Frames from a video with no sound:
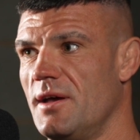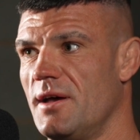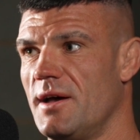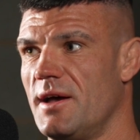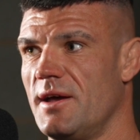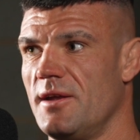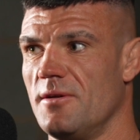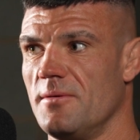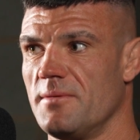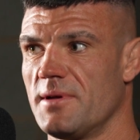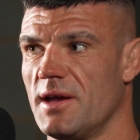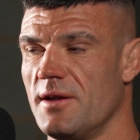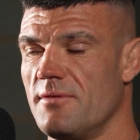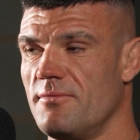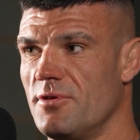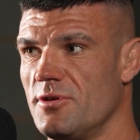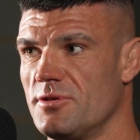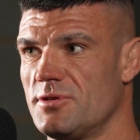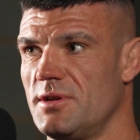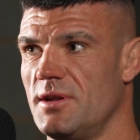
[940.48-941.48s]
I ended up getting
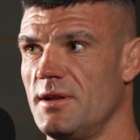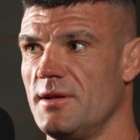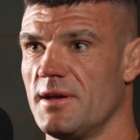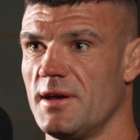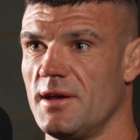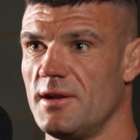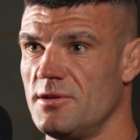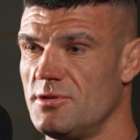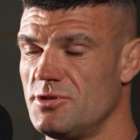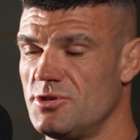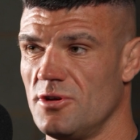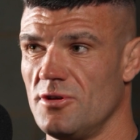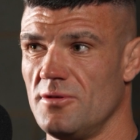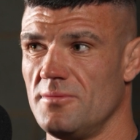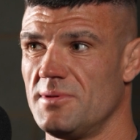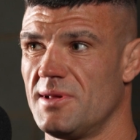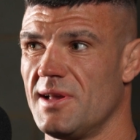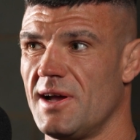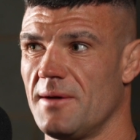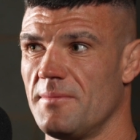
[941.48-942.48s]
rushed in, getting
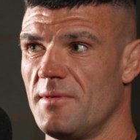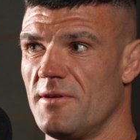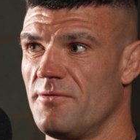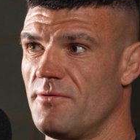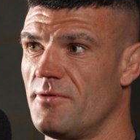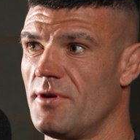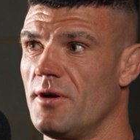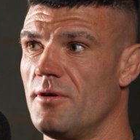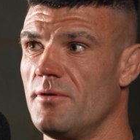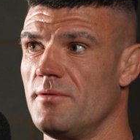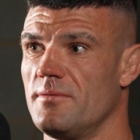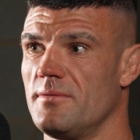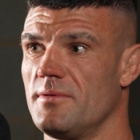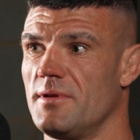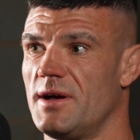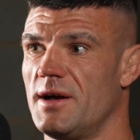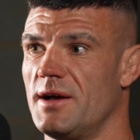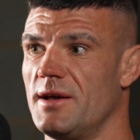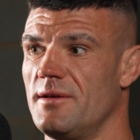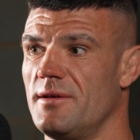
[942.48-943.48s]
tubes down my throat.
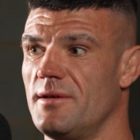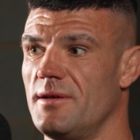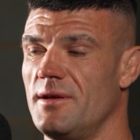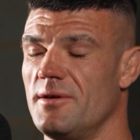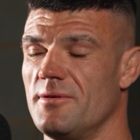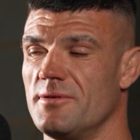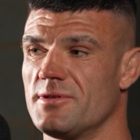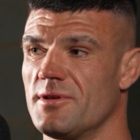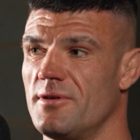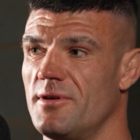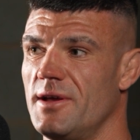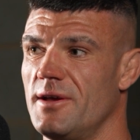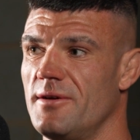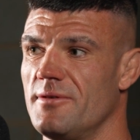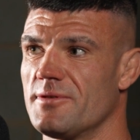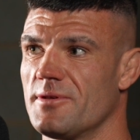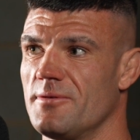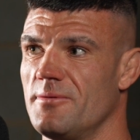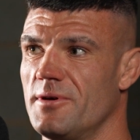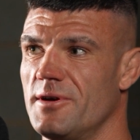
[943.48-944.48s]
Like it was
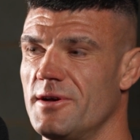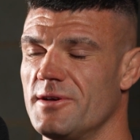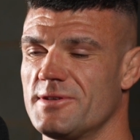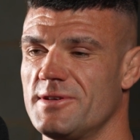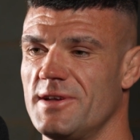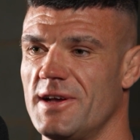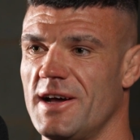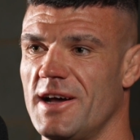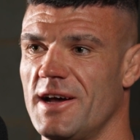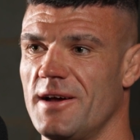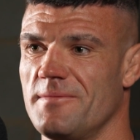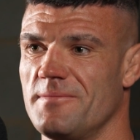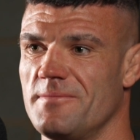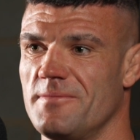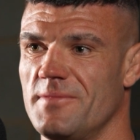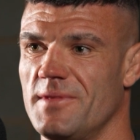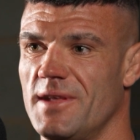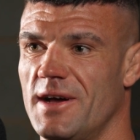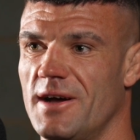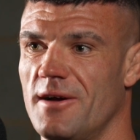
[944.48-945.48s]
the worst time.
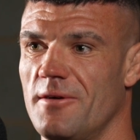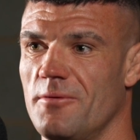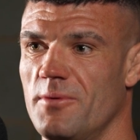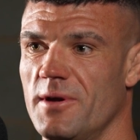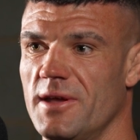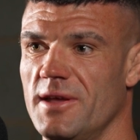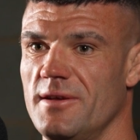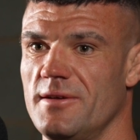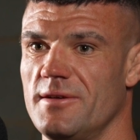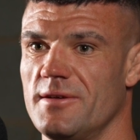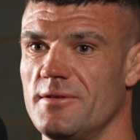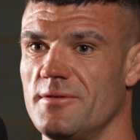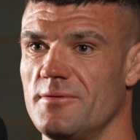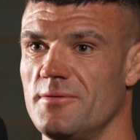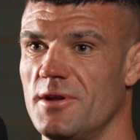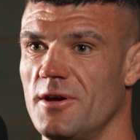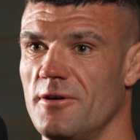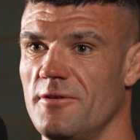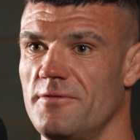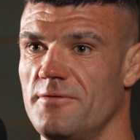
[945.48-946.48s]
Like a week,
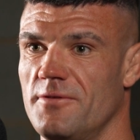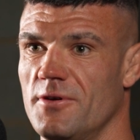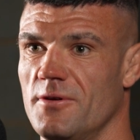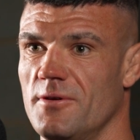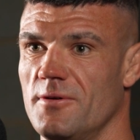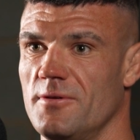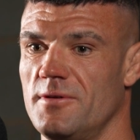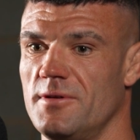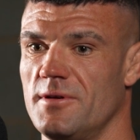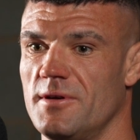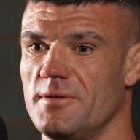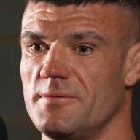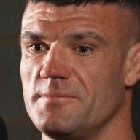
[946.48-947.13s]
no food.